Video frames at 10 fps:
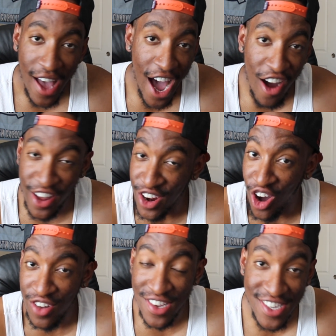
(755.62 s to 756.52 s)
I already know
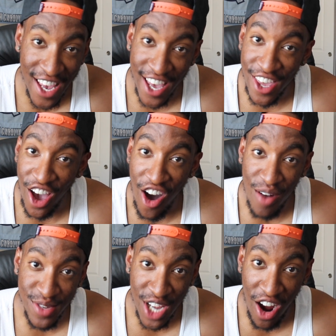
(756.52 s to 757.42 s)
what to say, y'all.
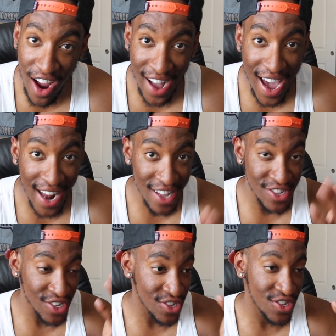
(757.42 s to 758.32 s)
I'm sorry, I kind of
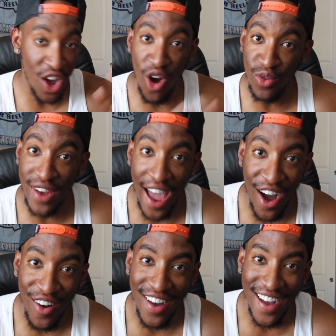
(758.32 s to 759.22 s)
just zoned
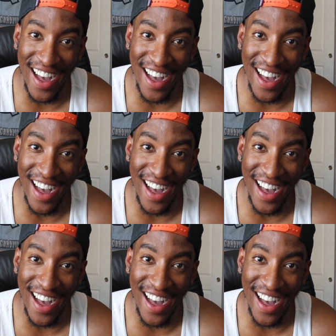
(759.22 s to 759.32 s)
out.